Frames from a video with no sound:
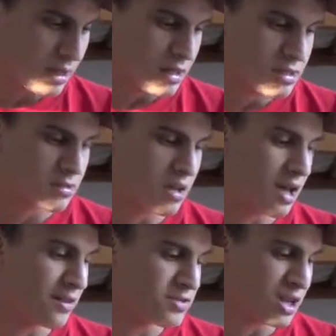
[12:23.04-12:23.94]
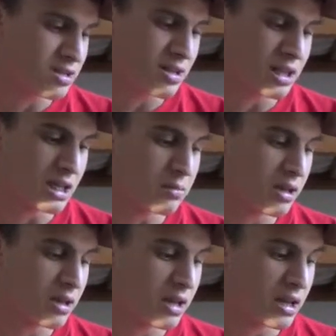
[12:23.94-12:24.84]
Yes, I checked on
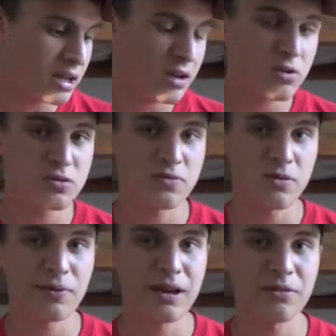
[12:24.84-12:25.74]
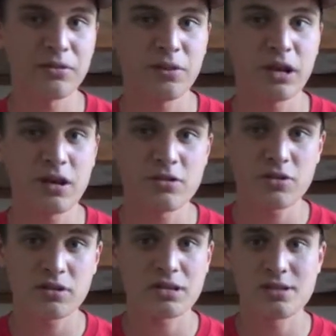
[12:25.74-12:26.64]
eBay, and it goes for around
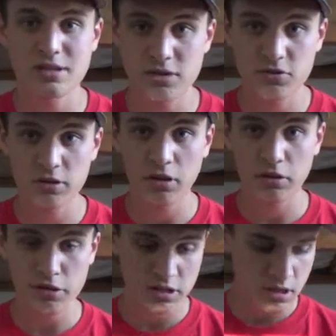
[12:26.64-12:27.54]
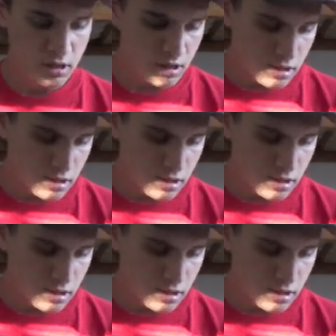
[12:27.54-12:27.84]
$300 to $600.